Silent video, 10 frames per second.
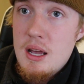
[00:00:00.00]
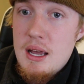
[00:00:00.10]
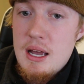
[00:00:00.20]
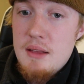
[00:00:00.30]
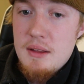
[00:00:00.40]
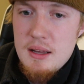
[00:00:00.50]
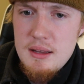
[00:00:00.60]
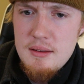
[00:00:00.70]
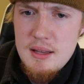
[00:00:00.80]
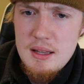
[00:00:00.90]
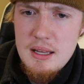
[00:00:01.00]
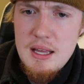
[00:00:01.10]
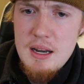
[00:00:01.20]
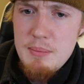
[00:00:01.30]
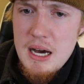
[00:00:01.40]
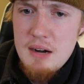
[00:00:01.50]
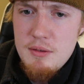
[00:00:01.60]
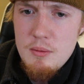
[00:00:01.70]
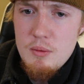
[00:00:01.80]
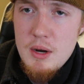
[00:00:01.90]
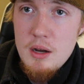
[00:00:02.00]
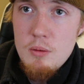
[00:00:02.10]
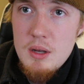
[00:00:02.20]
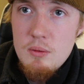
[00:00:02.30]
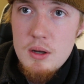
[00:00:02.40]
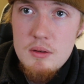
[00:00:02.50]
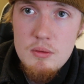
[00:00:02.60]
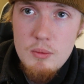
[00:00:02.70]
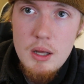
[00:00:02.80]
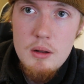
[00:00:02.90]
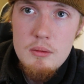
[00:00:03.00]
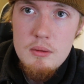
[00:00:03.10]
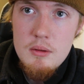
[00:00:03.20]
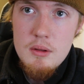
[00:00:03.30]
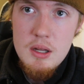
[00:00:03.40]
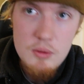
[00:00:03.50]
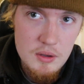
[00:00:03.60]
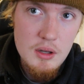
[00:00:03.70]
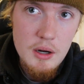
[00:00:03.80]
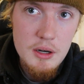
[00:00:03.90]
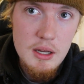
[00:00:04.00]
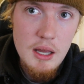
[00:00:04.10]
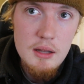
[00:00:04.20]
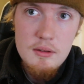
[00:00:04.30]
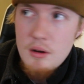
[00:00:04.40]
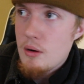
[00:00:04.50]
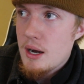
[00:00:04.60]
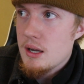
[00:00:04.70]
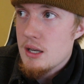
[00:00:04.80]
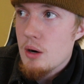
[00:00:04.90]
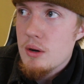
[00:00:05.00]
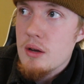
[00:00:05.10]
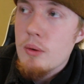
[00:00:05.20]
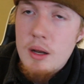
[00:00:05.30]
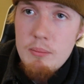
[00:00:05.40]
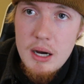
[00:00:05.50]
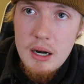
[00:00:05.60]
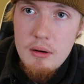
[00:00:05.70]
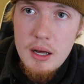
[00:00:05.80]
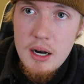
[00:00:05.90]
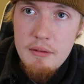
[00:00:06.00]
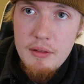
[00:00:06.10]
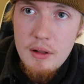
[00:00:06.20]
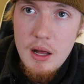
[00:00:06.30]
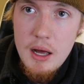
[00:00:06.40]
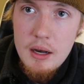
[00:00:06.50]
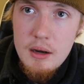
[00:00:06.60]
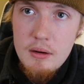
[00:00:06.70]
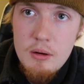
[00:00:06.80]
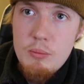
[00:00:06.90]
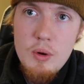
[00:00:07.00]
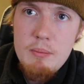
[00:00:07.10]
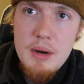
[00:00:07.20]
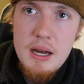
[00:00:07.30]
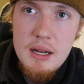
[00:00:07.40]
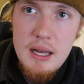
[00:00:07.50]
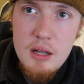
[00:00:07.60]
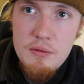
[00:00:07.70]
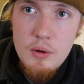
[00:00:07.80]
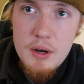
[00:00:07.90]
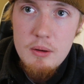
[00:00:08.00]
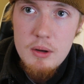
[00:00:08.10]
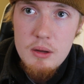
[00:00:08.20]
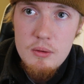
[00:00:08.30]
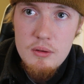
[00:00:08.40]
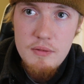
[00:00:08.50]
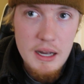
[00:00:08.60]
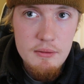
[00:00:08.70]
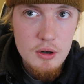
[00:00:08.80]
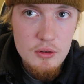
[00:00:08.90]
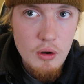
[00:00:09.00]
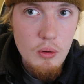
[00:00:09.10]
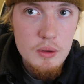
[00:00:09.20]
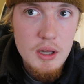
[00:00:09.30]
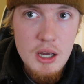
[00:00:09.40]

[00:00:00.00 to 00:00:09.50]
and he said the kid he bought it from in Wyoming was, well, he was a younger kid, so I doubt he went and bought it right off the lot, or went and bought it in California when he was 5 years old.